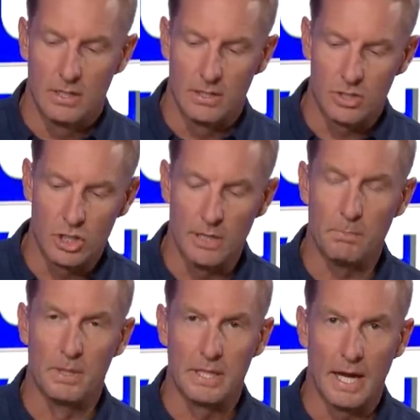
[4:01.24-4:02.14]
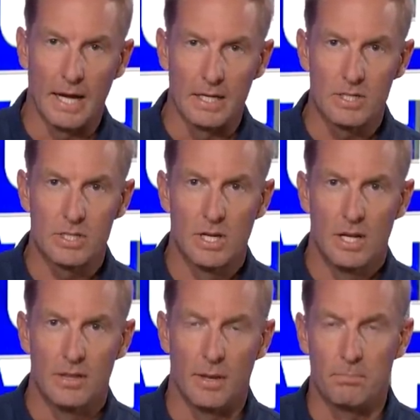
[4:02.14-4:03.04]
chip in the ice
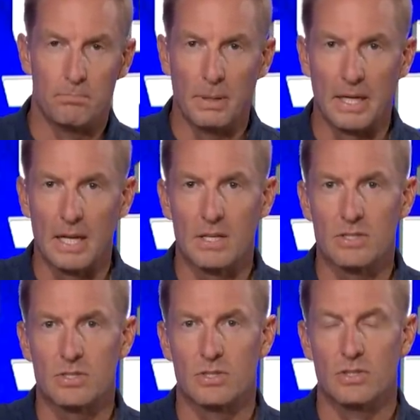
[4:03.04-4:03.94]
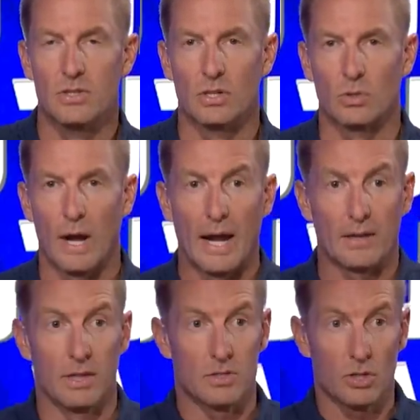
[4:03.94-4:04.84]
that begins the crack
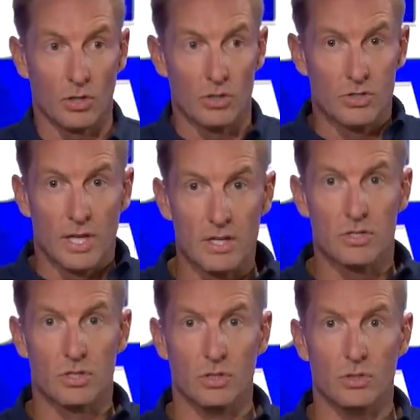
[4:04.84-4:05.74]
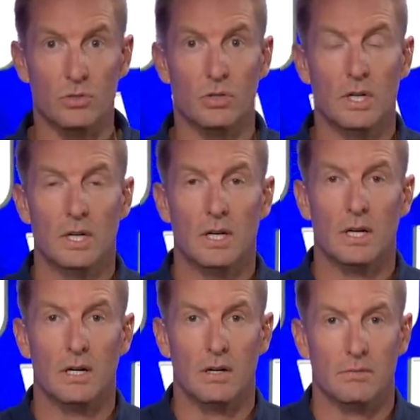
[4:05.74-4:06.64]
that turns into,
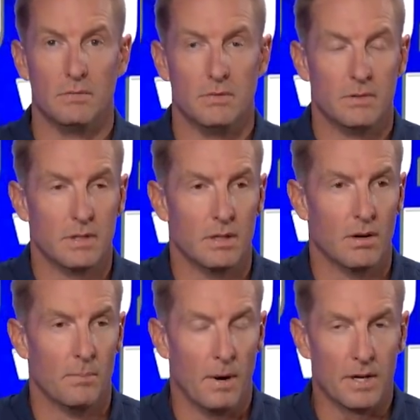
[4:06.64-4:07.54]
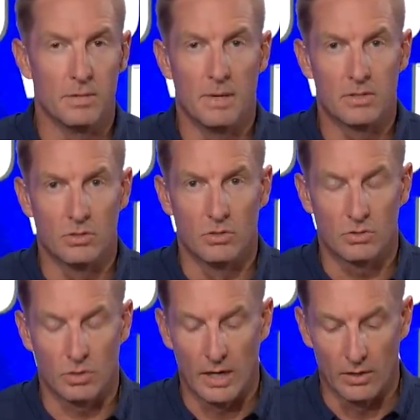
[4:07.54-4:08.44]
you know, a monumental
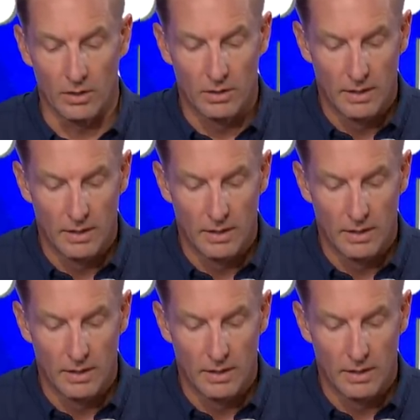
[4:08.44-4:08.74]
crater.